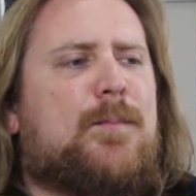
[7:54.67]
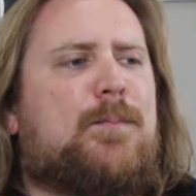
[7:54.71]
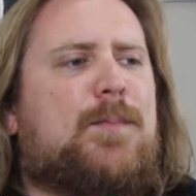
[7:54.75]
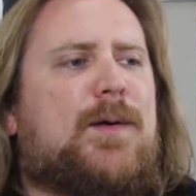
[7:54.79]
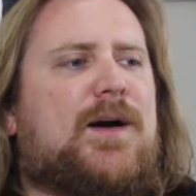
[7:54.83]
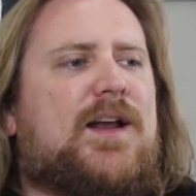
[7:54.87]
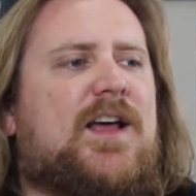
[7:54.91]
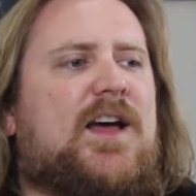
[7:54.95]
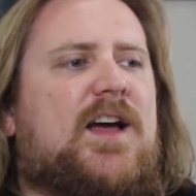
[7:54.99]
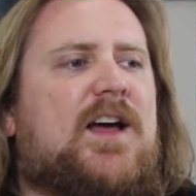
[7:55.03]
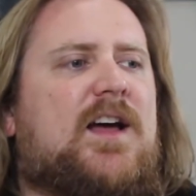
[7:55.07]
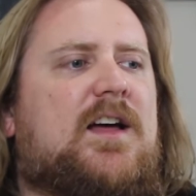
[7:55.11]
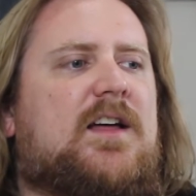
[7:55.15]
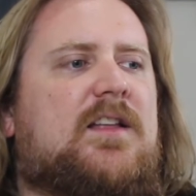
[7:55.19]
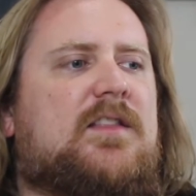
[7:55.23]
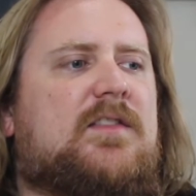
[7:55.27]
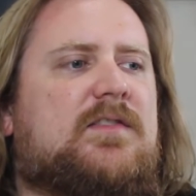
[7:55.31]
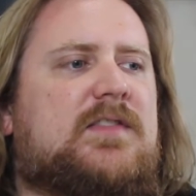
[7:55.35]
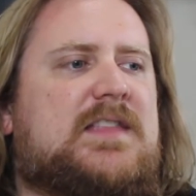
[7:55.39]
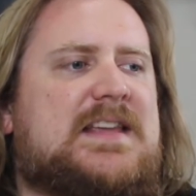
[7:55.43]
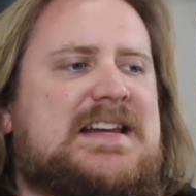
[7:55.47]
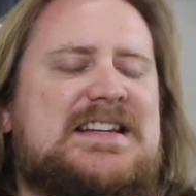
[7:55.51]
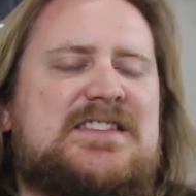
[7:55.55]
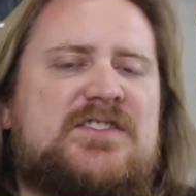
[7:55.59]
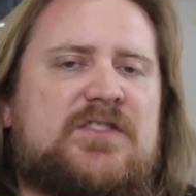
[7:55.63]

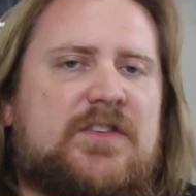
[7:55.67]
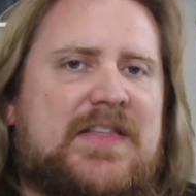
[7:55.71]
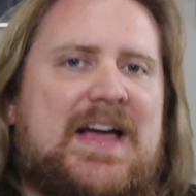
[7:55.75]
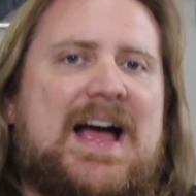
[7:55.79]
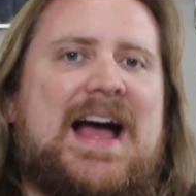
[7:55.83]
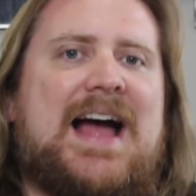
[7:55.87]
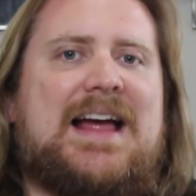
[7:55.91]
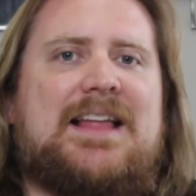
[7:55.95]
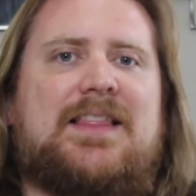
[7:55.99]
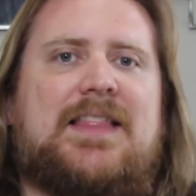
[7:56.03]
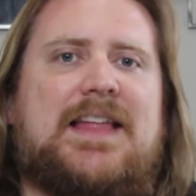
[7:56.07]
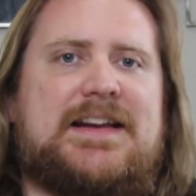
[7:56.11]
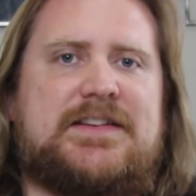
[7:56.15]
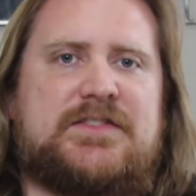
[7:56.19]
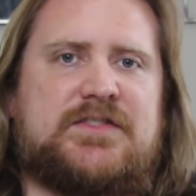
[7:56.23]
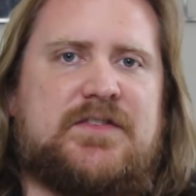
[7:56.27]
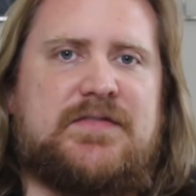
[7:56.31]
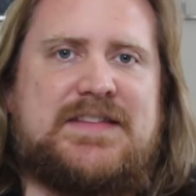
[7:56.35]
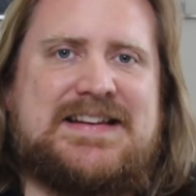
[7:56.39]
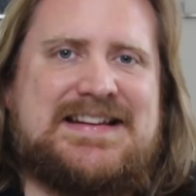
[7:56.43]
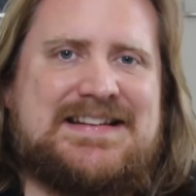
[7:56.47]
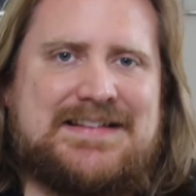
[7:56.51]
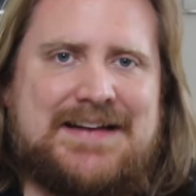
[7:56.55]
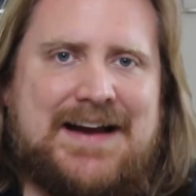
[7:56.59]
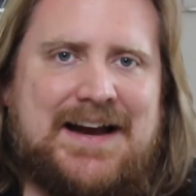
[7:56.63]
But these are the highlights of
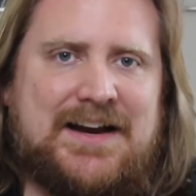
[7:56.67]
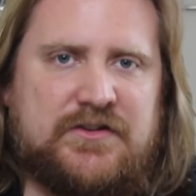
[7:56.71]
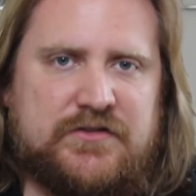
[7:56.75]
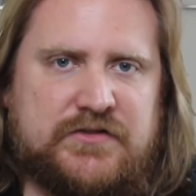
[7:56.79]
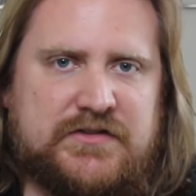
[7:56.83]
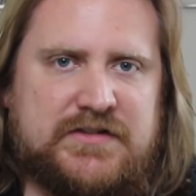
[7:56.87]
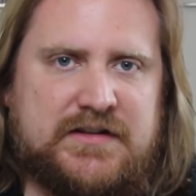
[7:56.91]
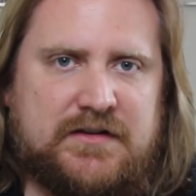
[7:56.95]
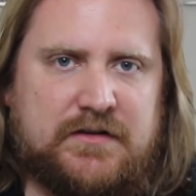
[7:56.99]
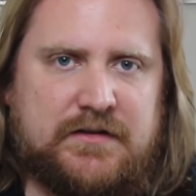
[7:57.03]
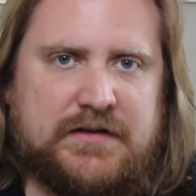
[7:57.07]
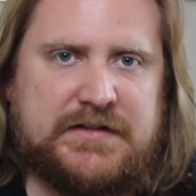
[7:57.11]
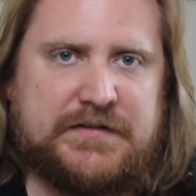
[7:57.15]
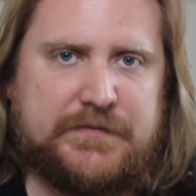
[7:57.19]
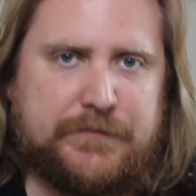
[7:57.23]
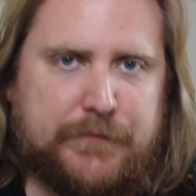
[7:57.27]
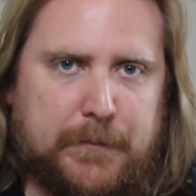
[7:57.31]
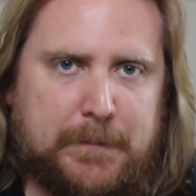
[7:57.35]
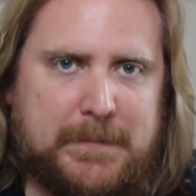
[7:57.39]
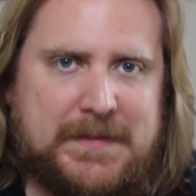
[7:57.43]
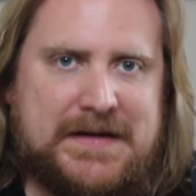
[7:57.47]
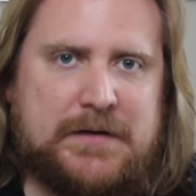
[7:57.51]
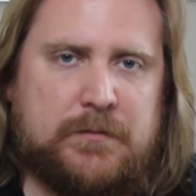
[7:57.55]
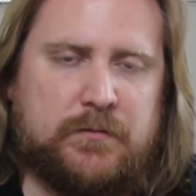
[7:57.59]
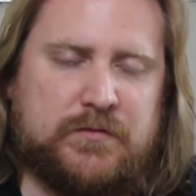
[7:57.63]
the entire series
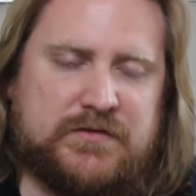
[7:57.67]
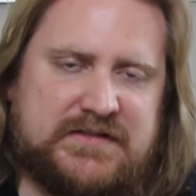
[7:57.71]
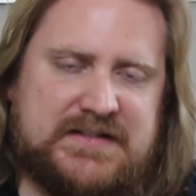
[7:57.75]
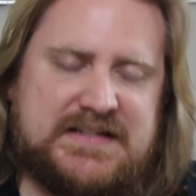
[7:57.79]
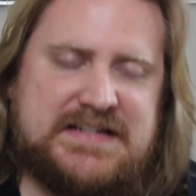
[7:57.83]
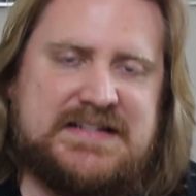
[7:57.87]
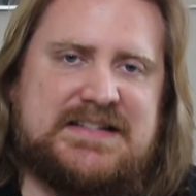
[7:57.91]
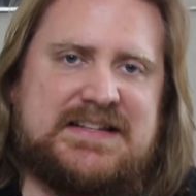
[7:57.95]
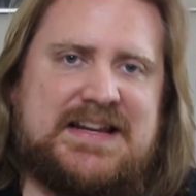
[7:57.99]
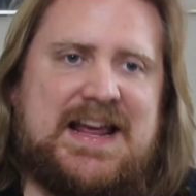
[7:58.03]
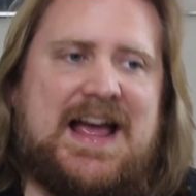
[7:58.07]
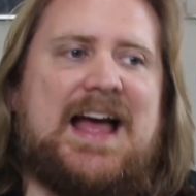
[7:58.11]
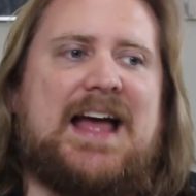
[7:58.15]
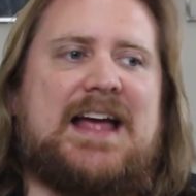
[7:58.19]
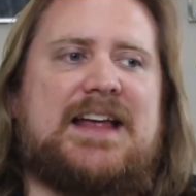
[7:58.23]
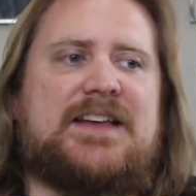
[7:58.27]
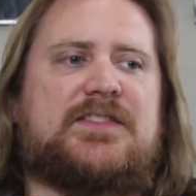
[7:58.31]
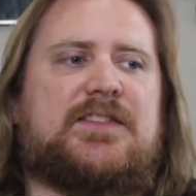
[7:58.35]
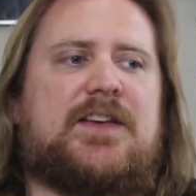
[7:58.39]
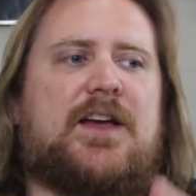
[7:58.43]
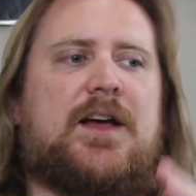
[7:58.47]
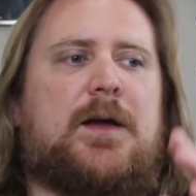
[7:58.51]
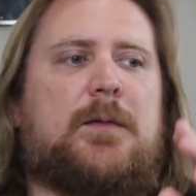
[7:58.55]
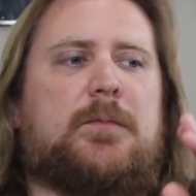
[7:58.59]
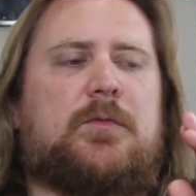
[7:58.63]
for me, was these
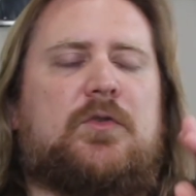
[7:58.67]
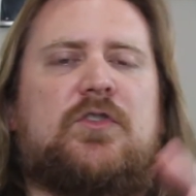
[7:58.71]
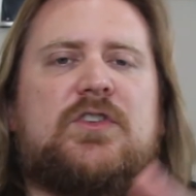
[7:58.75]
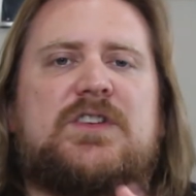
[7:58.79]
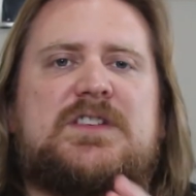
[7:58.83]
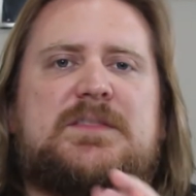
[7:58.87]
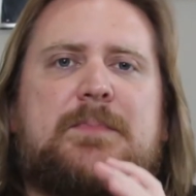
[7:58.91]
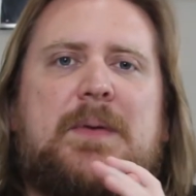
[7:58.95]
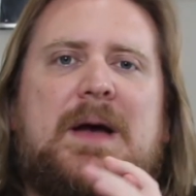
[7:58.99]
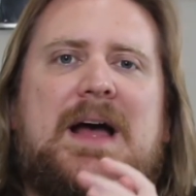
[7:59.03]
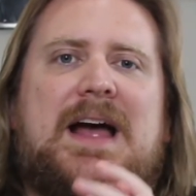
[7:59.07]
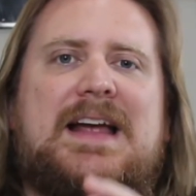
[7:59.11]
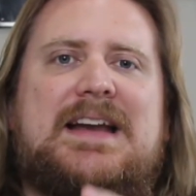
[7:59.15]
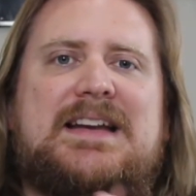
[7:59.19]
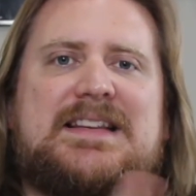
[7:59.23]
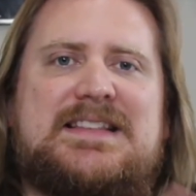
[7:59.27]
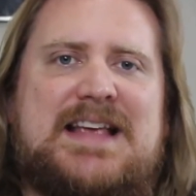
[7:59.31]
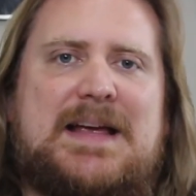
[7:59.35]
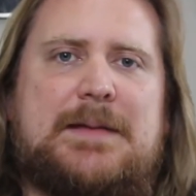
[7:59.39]
guys. Chris Pine is